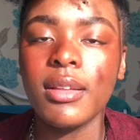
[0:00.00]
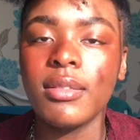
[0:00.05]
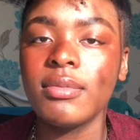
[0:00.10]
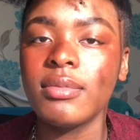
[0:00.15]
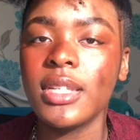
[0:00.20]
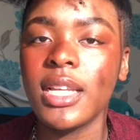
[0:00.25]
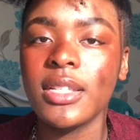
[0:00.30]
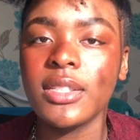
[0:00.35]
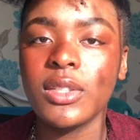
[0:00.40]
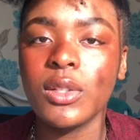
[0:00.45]

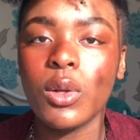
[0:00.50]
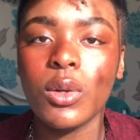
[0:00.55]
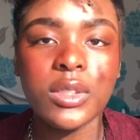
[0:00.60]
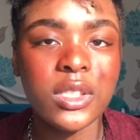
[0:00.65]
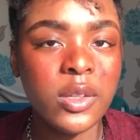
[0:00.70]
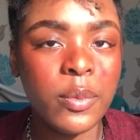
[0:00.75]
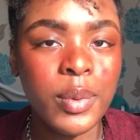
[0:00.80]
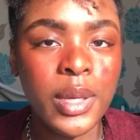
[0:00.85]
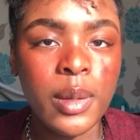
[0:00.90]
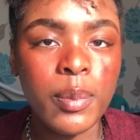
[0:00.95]
There's lots
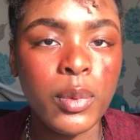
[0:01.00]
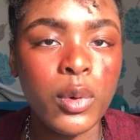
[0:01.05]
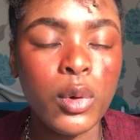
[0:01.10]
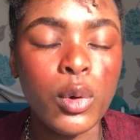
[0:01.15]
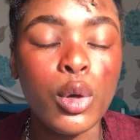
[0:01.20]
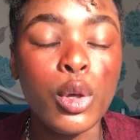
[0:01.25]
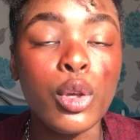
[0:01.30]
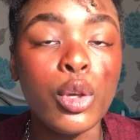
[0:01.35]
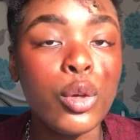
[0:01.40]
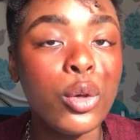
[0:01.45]
of people
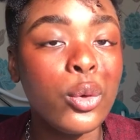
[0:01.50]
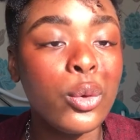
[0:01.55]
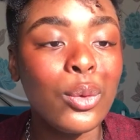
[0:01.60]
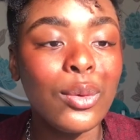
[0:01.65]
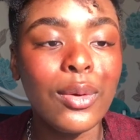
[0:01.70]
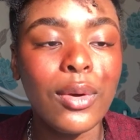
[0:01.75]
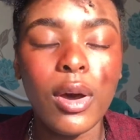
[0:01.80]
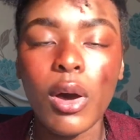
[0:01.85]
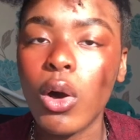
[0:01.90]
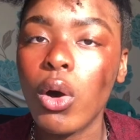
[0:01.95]

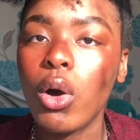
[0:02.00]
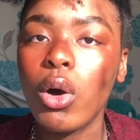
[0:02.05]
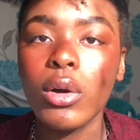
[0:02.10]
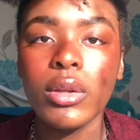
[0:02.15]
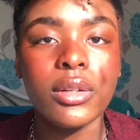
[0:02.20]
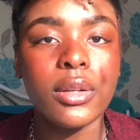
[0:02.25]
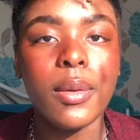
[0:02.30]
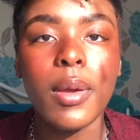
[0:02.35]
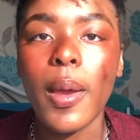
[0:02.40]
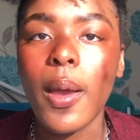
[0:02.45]
who are
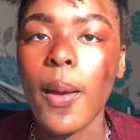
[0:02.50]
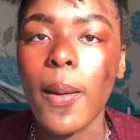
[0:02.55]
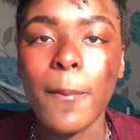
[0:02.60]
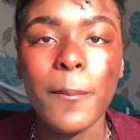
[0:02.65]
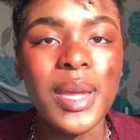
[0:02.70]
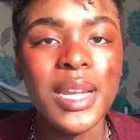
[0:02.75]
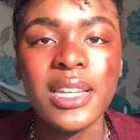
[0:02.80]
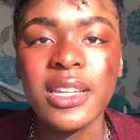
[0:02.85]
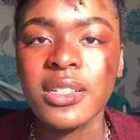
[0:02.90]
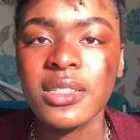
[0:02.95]
on 1
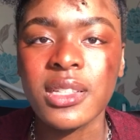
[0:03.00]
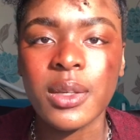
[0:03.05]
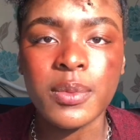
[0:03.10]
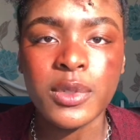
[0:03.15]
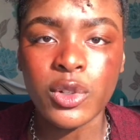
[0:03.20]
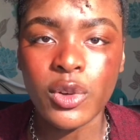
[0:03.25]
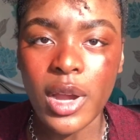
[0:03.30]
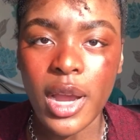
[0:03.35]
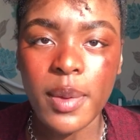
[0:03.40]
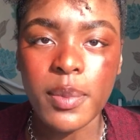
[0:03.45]
million
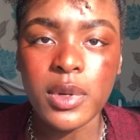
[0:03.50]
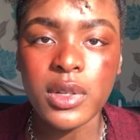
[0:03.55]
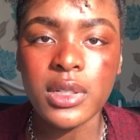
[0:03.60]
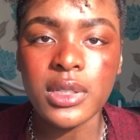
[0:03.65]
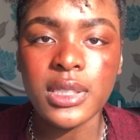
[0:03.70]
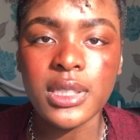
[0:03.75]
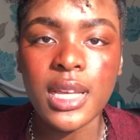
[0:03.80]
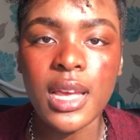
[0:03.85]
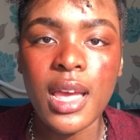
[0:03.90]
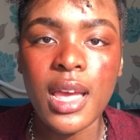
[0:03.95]

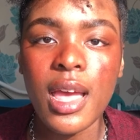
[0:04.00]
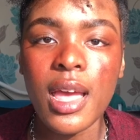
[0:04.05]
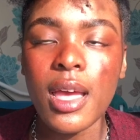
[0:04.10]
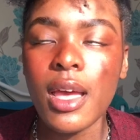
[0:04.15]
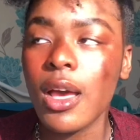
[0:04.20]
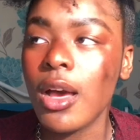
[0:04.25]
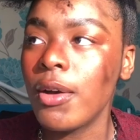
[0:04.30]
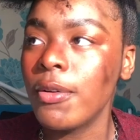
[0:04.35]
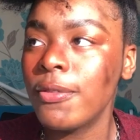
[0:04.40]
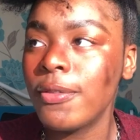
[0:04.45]
subscribers,
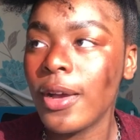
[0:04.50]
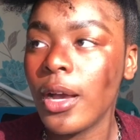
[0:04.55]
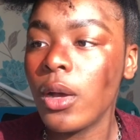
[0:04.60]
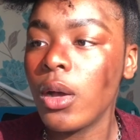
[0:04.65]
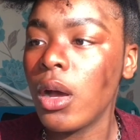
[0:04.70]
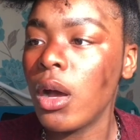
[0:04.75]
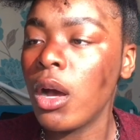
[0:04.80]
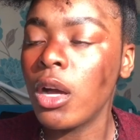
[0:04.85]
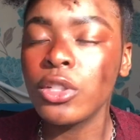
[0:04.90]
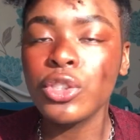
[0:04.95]

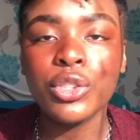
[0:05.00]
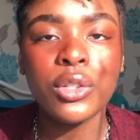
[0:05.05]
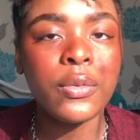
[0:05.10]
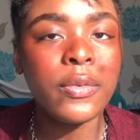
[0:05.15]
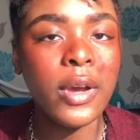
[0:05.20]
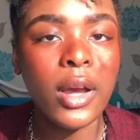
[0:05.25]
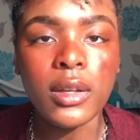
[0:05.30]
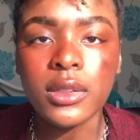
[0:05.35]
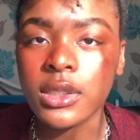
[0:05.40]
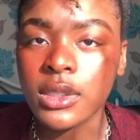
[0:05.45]

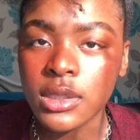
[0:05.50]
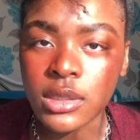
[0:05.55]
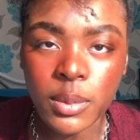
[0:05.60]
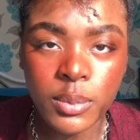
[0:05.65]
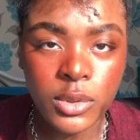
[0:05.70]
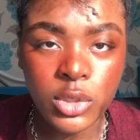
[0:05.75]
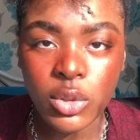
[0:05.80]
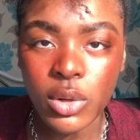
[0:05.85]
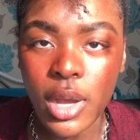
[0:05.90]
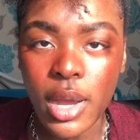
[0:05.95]
100,000
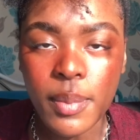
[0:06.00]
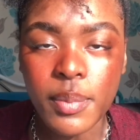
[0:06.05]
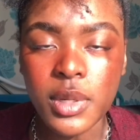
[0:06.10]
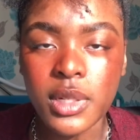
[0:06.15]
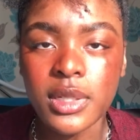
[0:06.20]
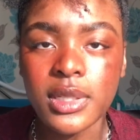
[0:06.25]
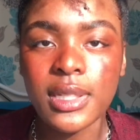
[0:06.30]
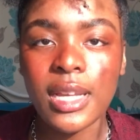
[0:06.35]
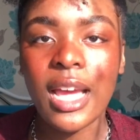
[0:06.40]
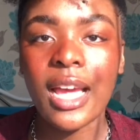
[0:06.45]

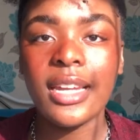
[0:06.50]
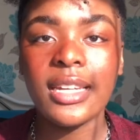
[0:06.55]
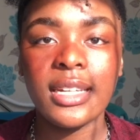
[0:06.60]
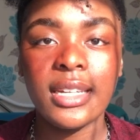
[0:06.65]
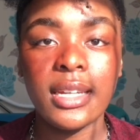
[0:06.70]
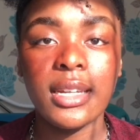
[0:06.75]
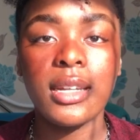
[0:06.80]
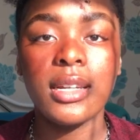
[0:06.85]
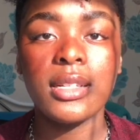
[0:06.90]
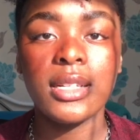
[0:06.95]
subscribers,
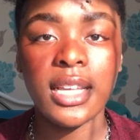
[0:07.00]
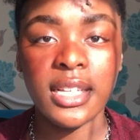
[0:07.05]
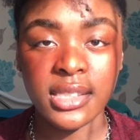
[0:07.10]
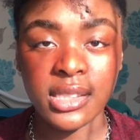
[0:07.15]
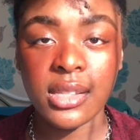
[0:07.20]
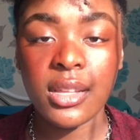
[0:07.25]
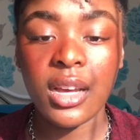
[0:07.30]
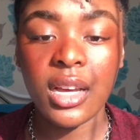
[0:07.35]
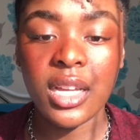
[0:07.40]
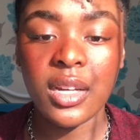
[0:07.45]
and they
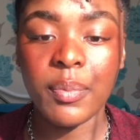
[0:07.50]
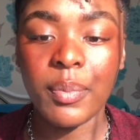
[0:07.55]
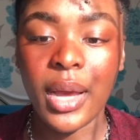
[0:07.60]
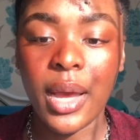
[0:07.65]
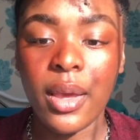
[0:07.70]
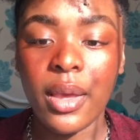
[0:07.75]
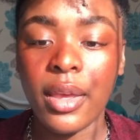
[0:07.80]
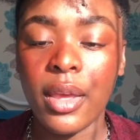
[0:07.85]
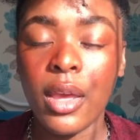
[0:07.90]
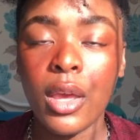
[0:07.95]
started
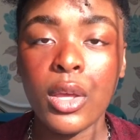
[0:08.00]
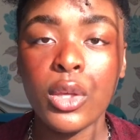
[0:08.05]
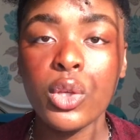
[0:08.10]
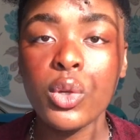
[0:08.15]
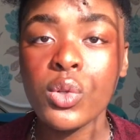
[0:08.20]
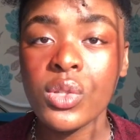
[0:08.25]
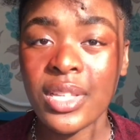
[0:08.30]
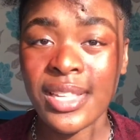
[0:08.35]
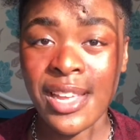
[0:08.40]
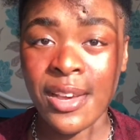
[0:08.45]
by
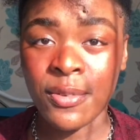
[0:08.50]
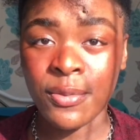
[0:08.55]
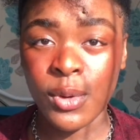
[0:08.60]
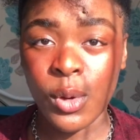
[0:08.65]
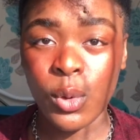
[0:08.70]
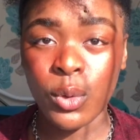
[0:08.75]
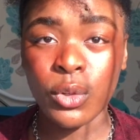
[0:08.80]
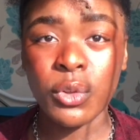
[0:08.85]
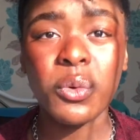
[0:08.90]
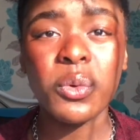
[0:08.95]
using their
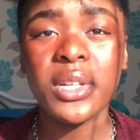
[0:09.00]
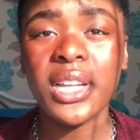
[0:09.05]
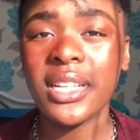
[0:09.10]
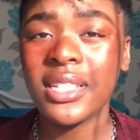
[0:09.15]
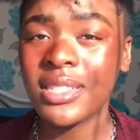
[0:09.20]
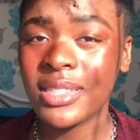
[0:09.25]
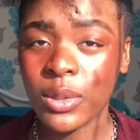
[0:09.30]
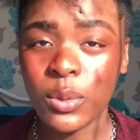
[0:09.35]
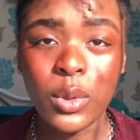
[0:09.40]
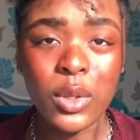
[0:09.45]
phone, or they're
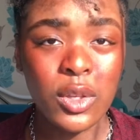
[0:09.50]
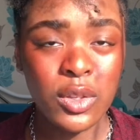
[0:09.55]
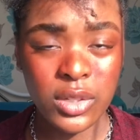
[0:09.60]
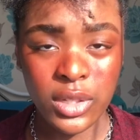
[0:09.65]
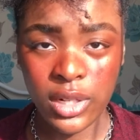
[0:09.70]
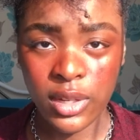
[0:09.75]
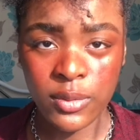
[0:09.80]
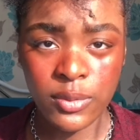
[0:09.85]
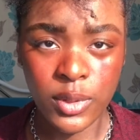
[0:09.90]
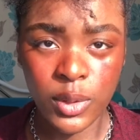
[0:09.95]
still using
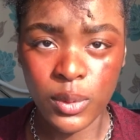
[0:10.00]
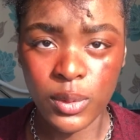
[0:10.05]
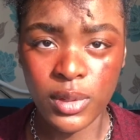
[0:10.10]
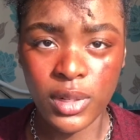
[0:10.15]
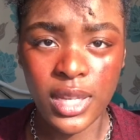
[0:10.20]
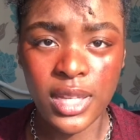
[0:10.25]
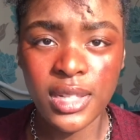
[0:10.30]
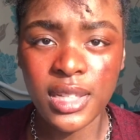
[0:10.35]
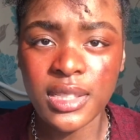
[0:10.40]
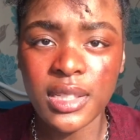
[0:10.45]
their phone.
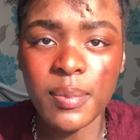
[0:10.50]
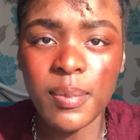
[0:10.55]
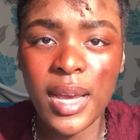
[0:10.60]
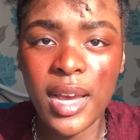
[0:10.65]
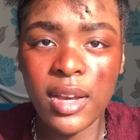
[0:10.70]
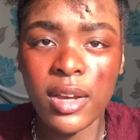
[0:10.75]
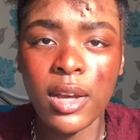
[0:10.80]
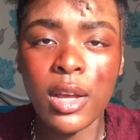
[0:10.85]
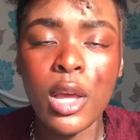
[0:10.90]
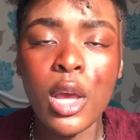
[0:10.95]
It doesn't
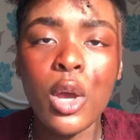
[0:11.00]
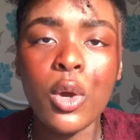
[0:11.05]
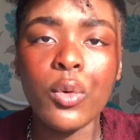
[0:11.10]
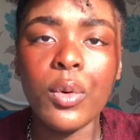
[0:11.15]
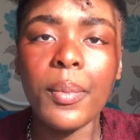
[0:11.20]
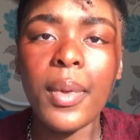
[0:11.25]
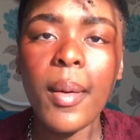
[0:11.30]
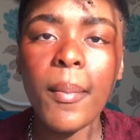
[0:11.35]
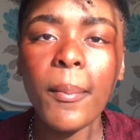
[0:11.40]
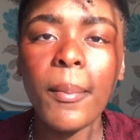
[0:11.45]
matter.
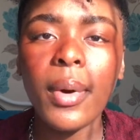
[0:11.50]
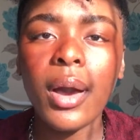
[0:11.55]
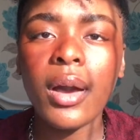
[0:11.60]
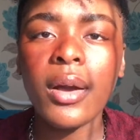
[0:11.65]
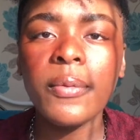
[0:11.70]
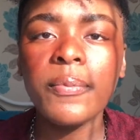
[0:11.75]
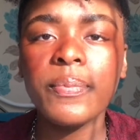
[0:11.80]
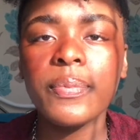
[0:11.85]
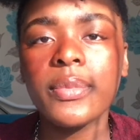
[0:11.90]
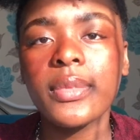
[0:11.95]
Remember,
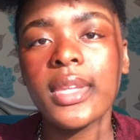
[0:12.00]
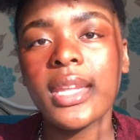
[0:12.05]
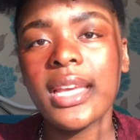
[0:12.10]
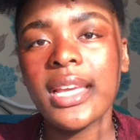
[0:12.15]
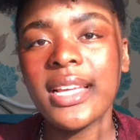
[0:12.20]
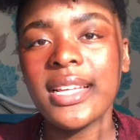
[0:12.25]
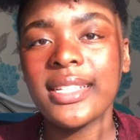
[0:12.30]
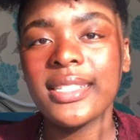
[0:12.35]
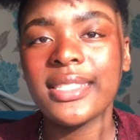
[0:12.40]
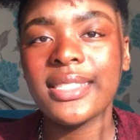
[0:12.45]

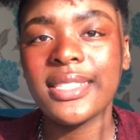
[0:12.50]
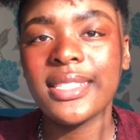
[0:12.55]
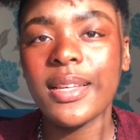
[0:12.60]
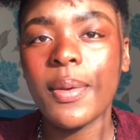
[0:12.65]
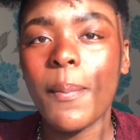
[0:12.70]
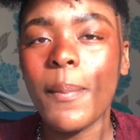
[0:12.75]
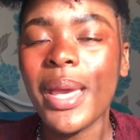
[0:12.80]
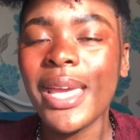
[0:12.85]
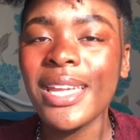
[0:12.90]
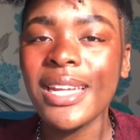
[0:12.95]
it's
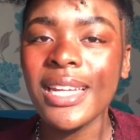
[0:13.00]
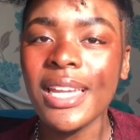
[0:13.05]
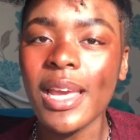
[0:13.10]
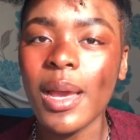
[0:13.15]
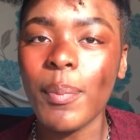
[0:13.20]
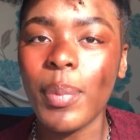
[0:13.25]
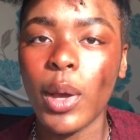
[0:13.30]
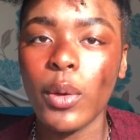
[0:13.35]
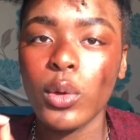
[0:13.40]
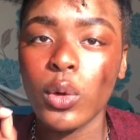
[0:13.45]
mainly
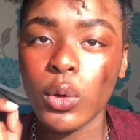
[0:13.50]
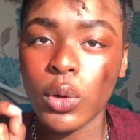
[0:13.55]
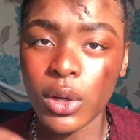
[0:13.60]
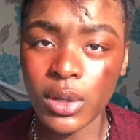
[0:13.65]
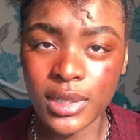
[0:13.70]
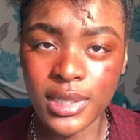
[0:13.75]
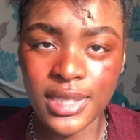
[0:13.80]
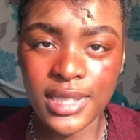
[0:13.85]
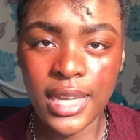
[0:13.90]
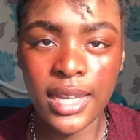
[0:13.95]
about your
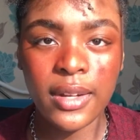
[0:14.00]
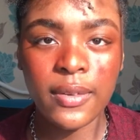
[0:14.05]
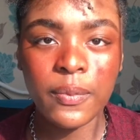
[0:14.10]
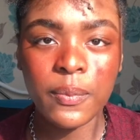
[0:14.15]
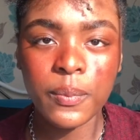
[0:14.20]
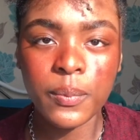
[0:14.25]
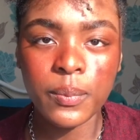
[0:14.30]
content.